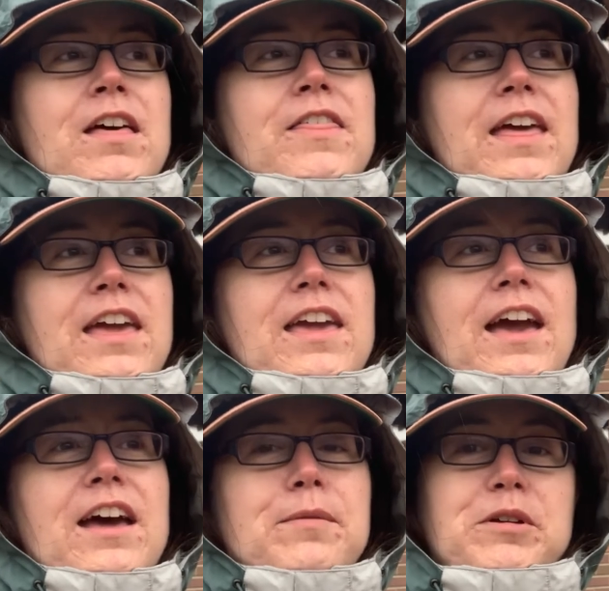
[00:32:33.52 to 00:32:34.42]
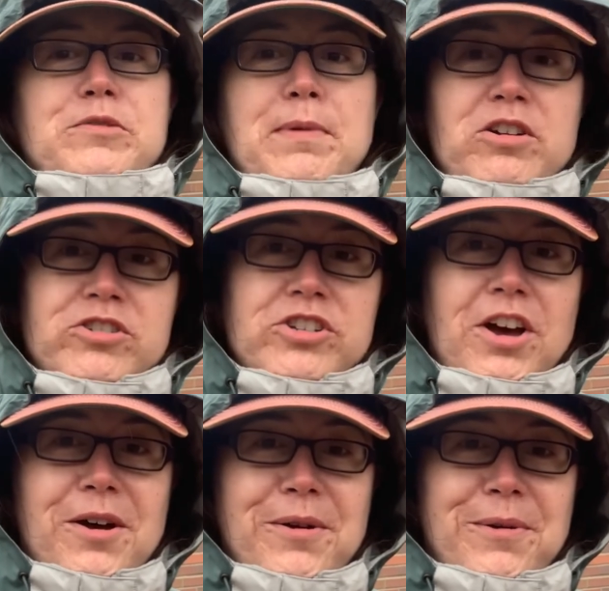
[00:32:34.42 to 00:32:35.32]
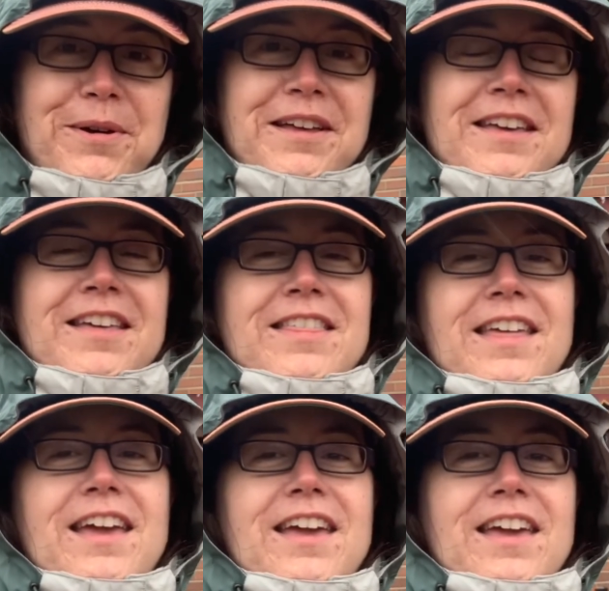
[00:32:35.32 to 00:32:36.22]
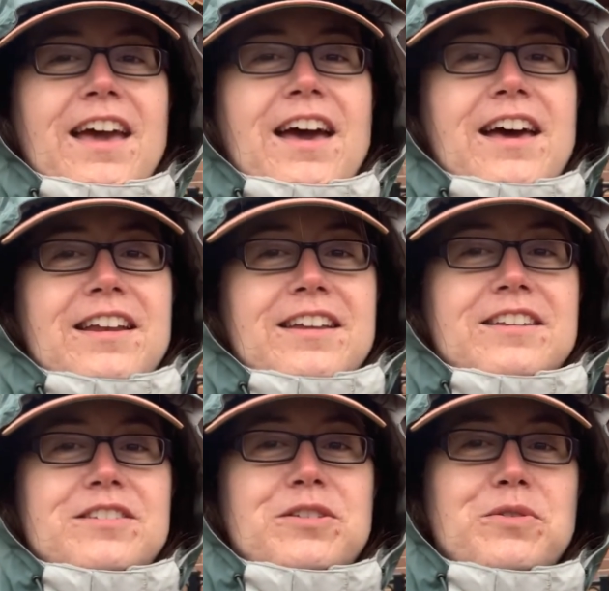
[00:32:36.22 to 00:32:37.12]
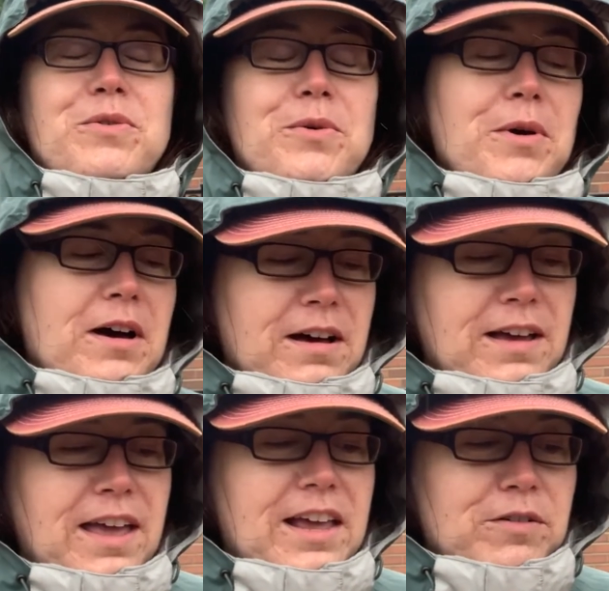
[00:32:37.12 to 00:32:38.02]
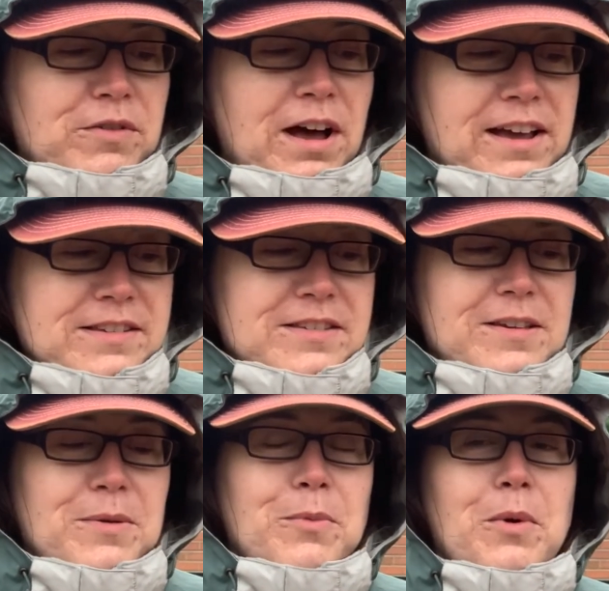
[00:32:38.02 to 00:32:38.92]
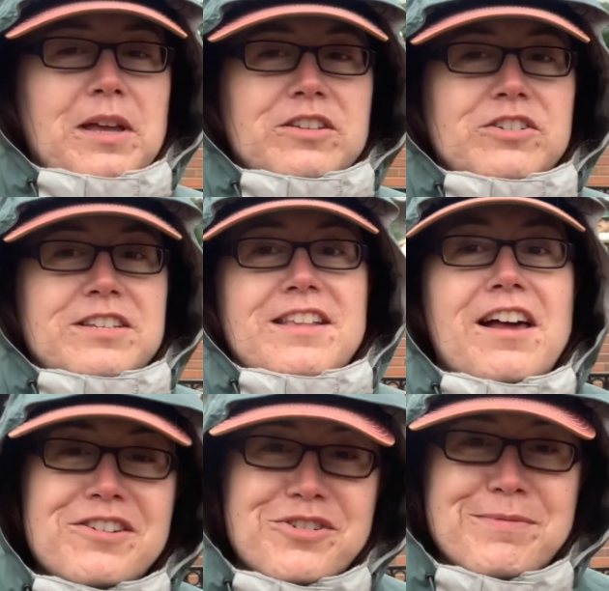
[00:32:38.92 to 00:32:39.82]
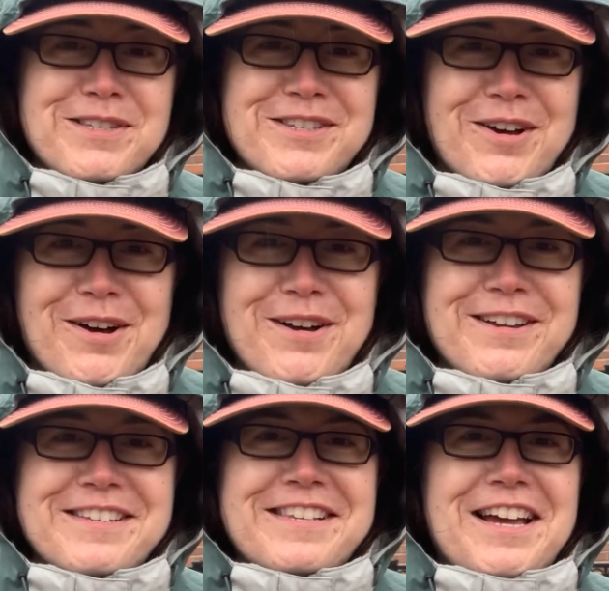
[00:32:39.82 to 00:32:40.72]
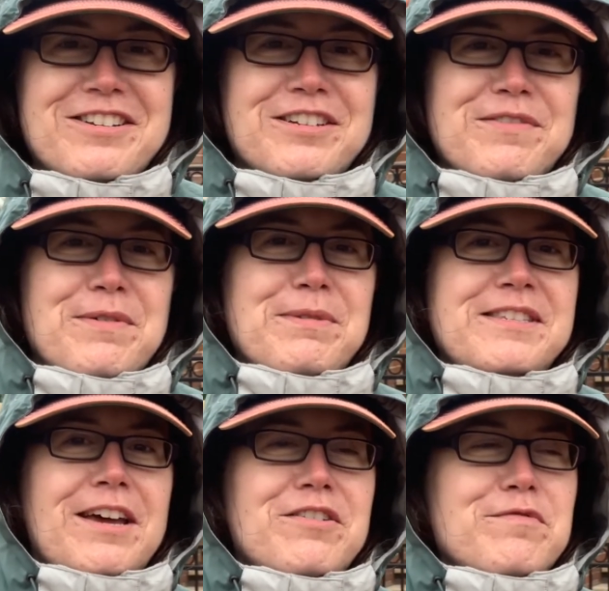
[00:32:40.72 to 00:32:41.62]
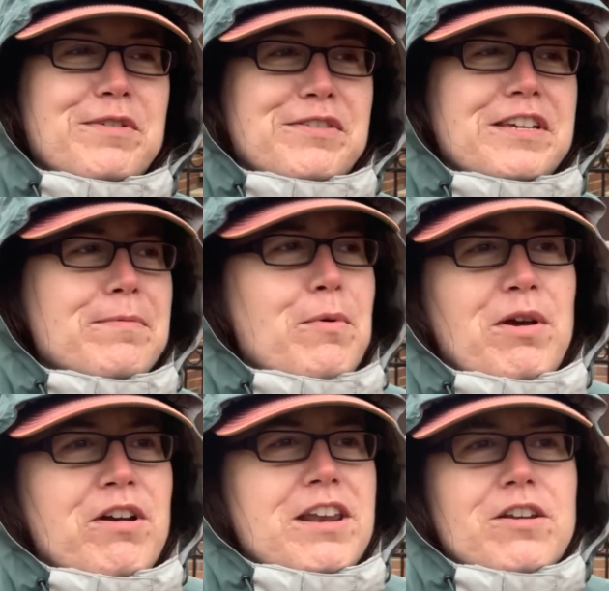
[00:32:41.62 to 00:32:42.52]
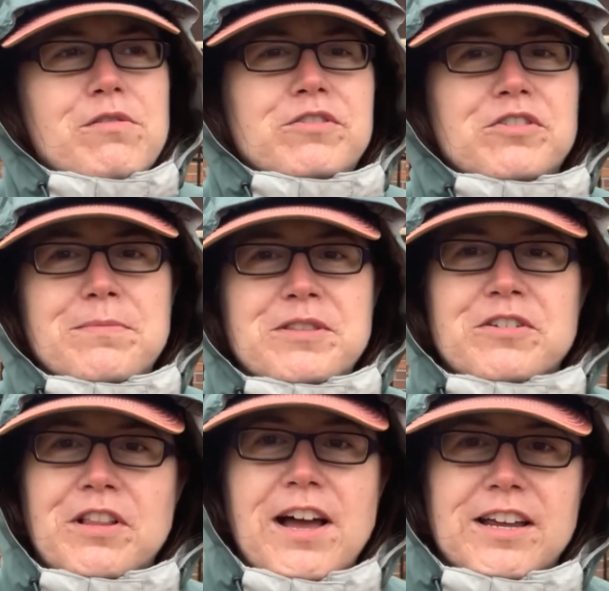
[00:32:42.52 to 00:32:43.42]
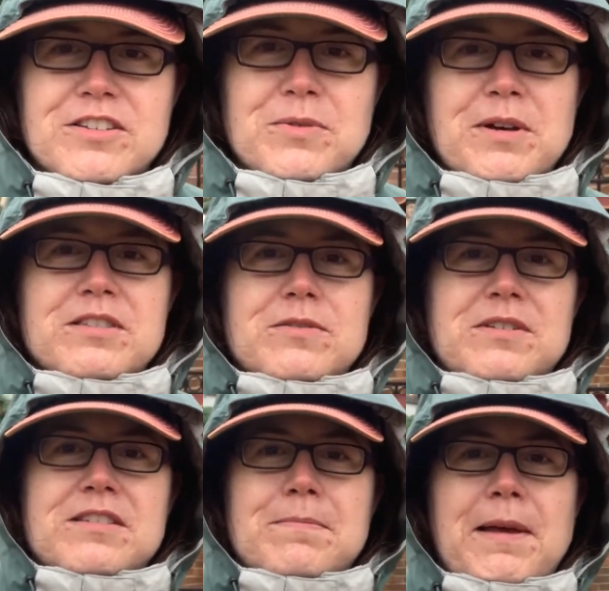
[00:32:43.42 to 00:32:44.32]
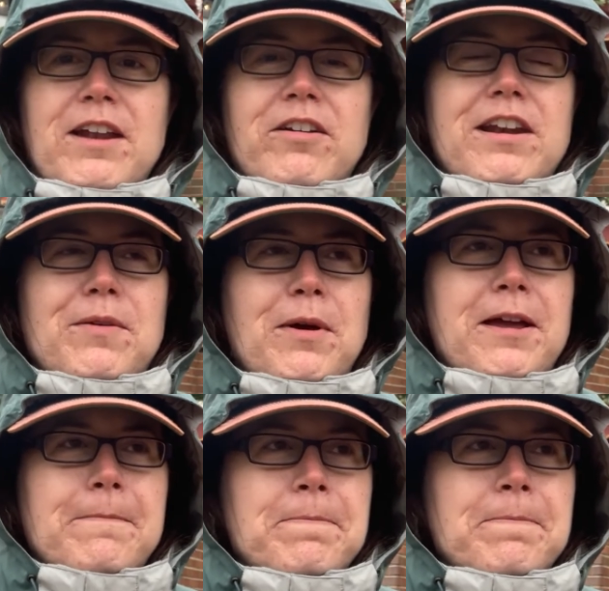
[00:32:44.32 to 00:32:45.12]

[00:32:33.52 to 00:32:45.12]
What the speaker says: they had a much better show. They had it to Edelweiss, which is not a German song, is actually from The Sound of Music, but we already know the Germans are lying to us, so it doesn't matter anyway.